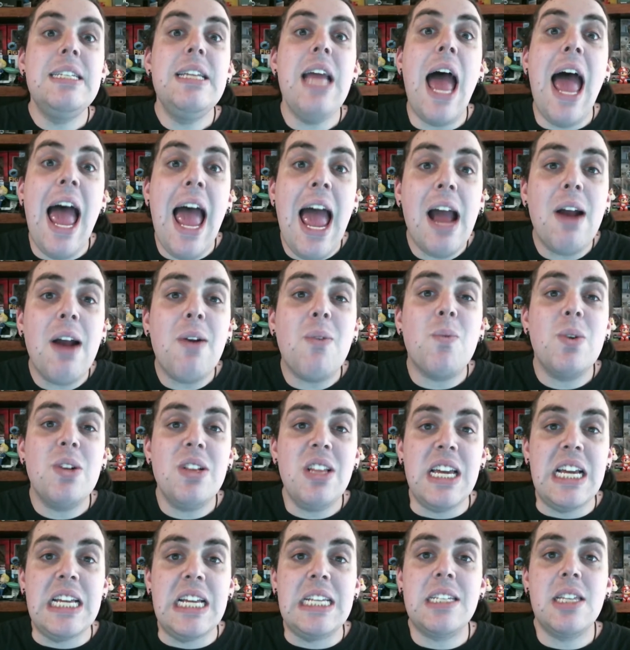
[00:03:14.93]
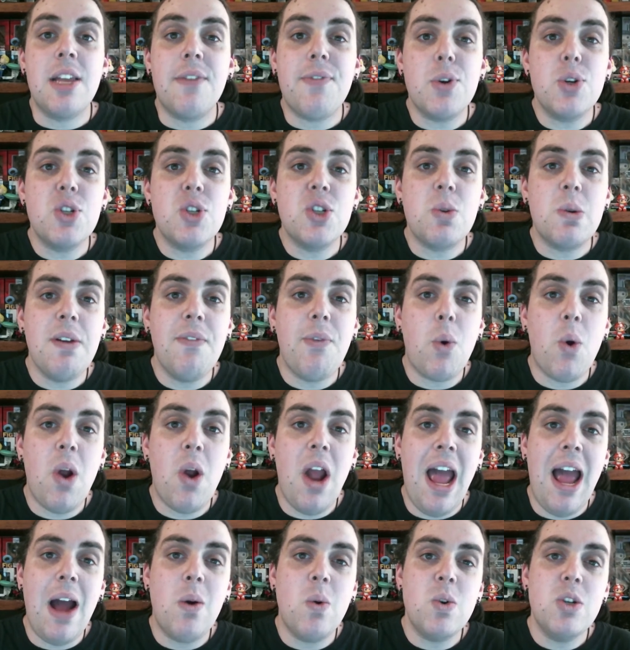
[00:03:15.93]
at release, in the first 24
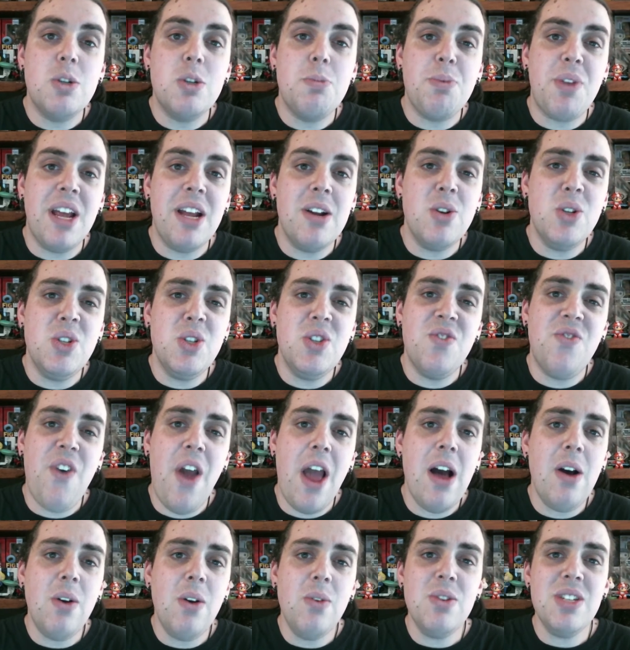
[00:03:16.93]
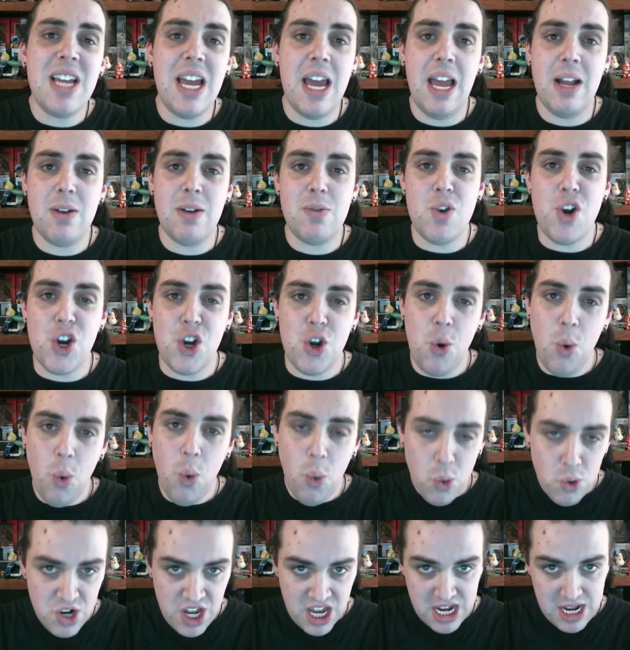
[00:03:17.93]
hours, players found and
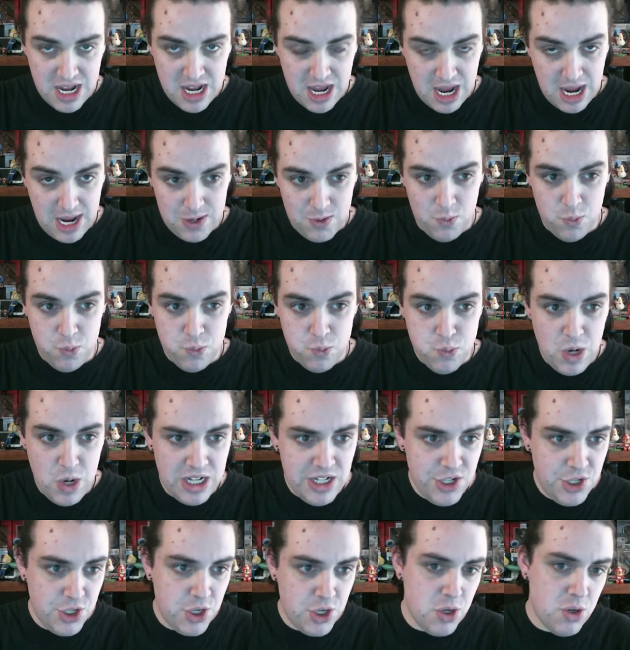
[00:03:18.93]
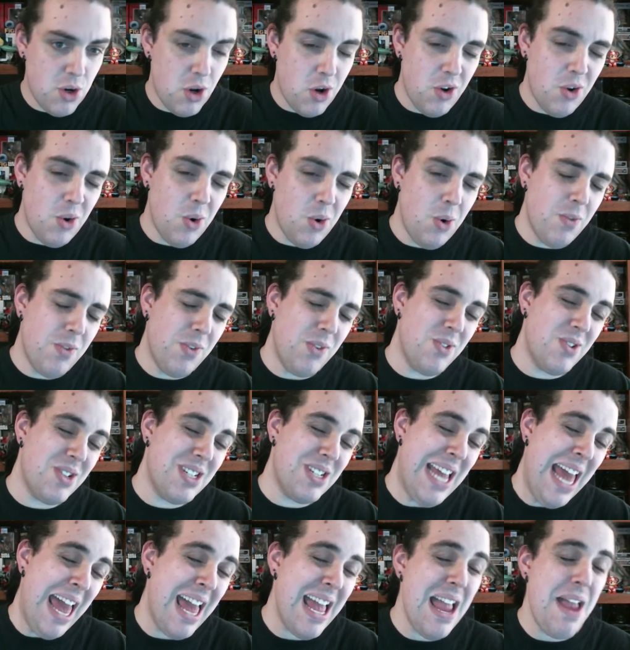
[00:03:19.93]
recorded and registered over
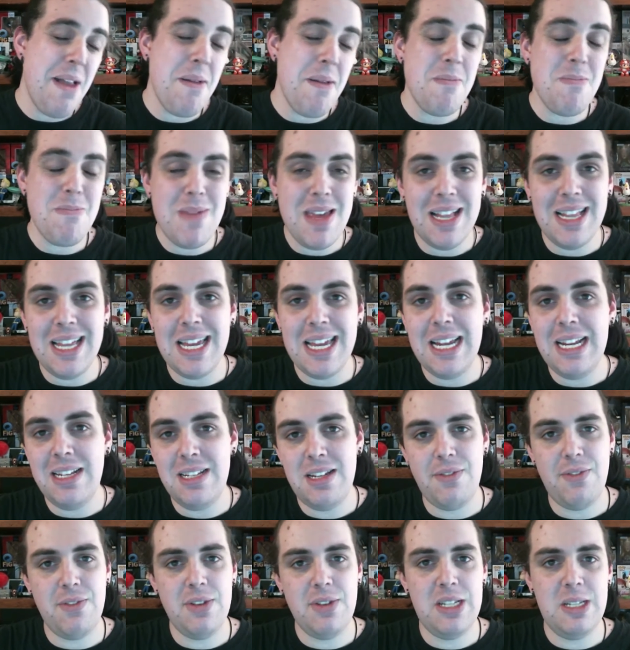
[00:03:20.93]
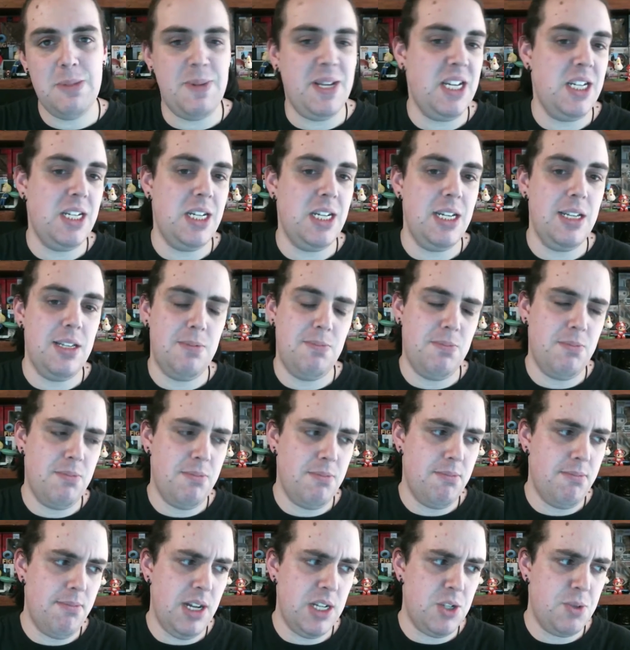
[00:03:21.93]
10 million different species.
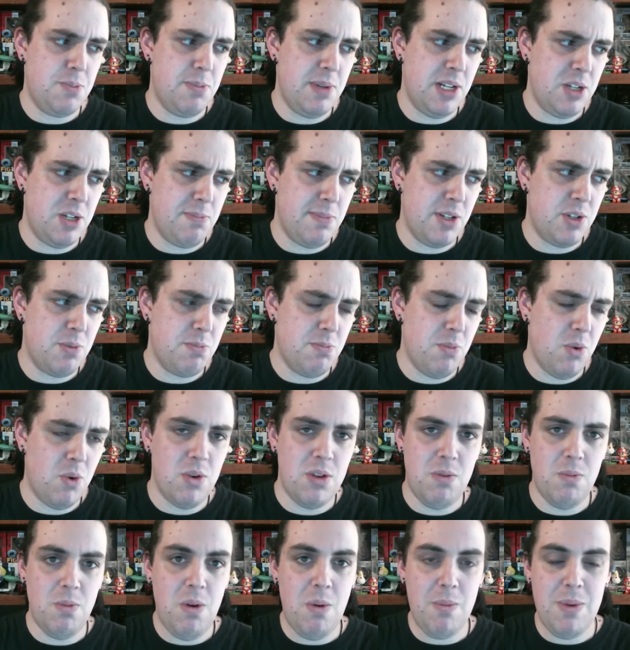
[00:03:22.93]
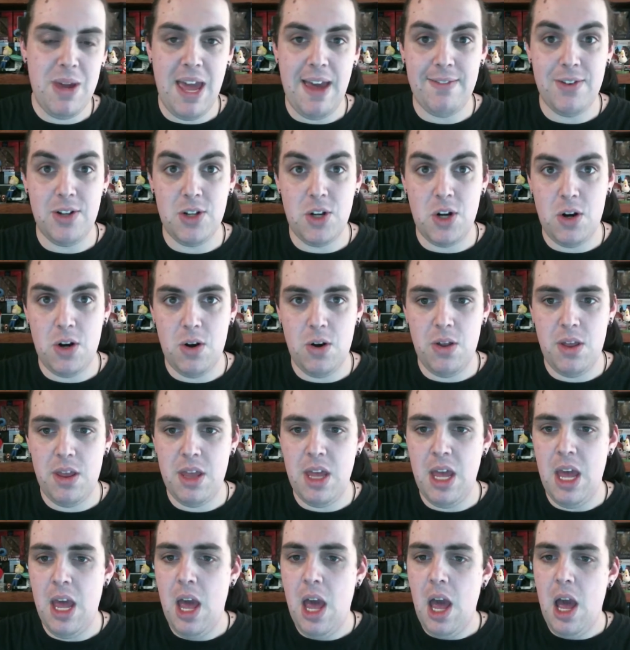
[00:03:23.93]
Much, much, much more than what we have on Earth.
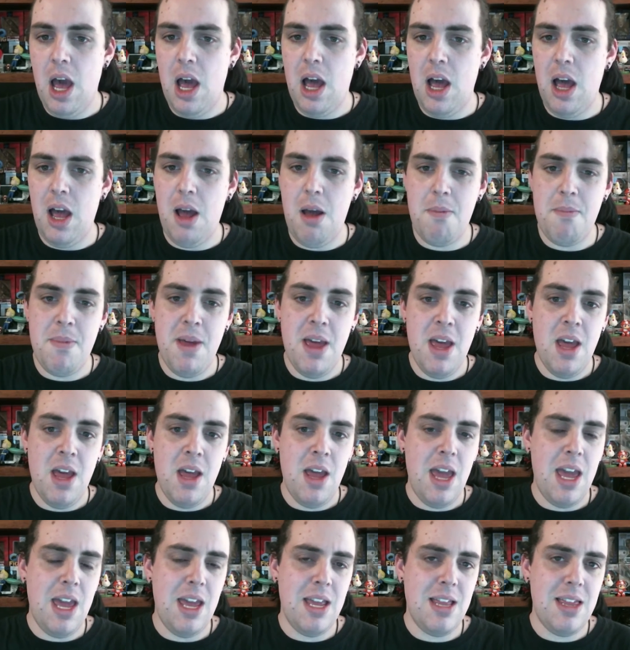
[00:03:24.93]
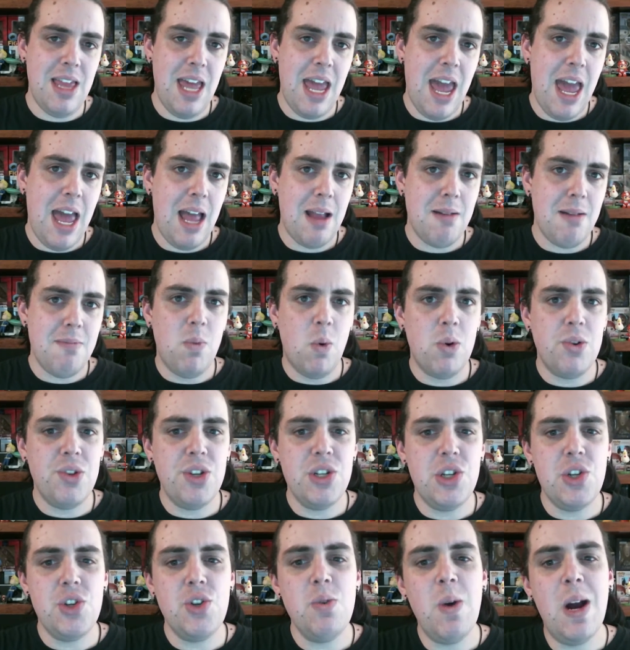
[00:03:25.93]
Um, and they had more
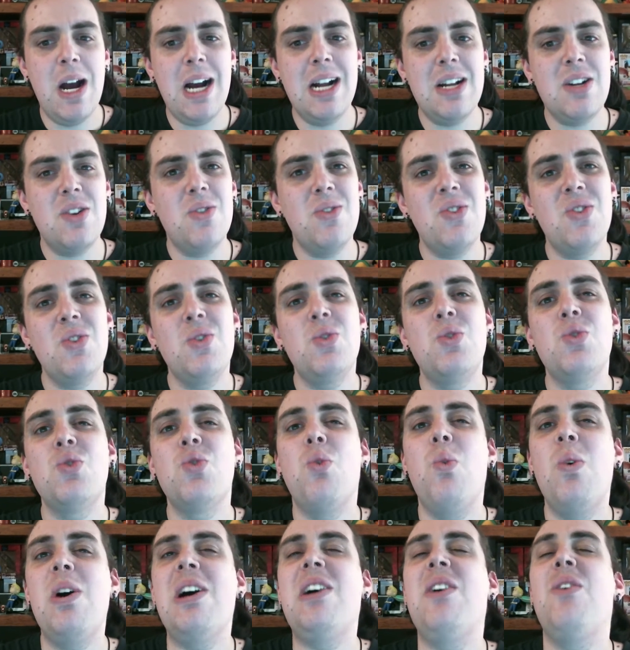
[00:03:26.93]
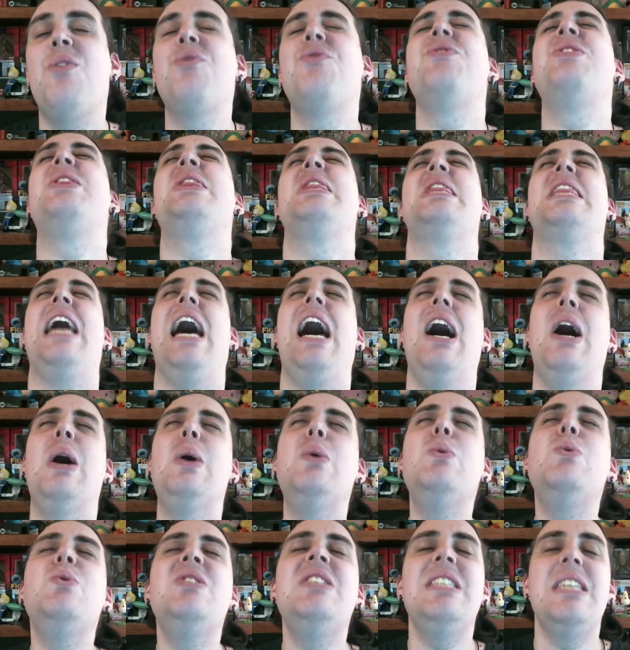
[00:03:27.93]
than 212
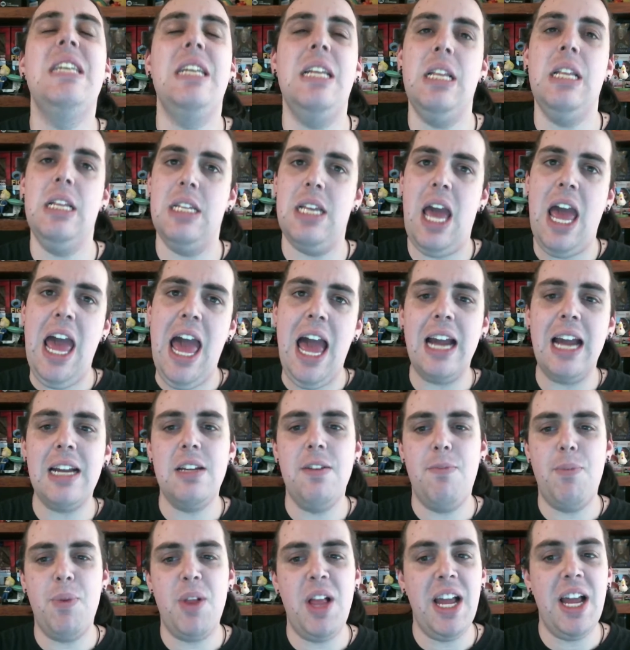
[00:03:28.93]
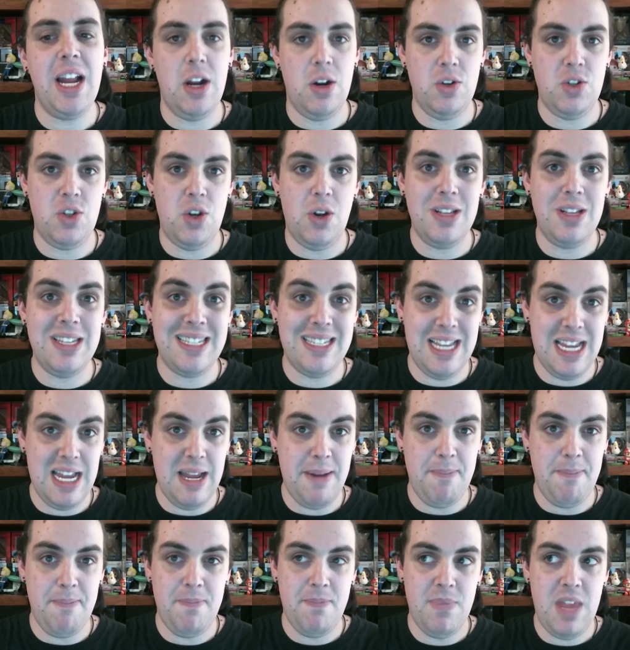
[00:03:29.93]
thousand active players on
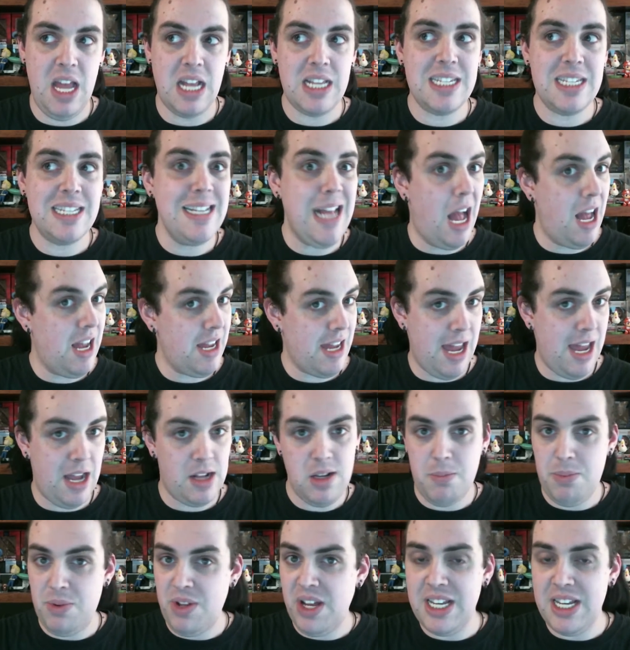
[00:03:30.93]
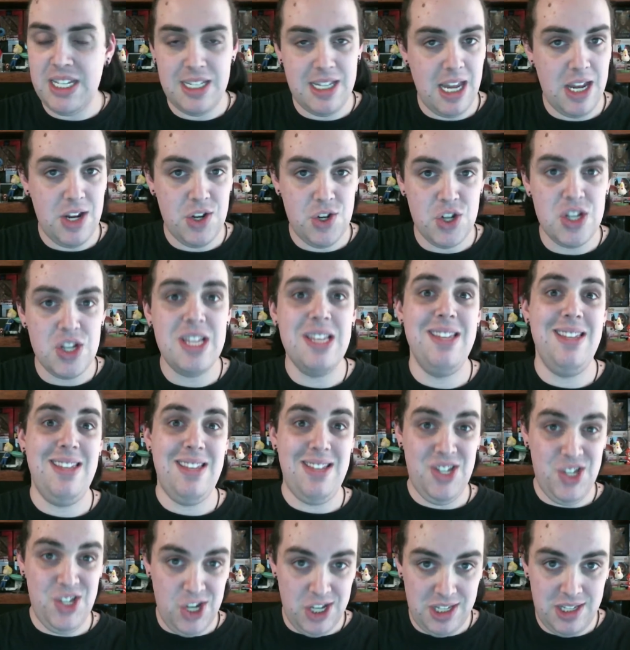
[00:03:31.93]
Steam. That's not counting PlayStation,
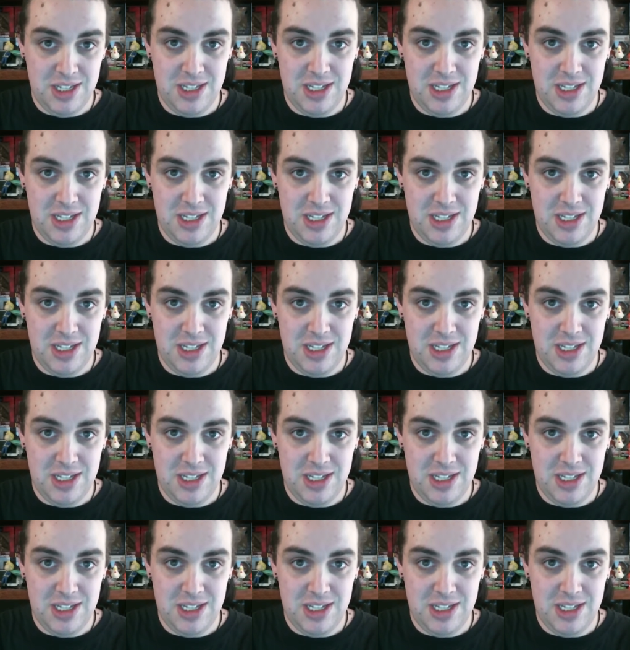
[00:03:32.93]
just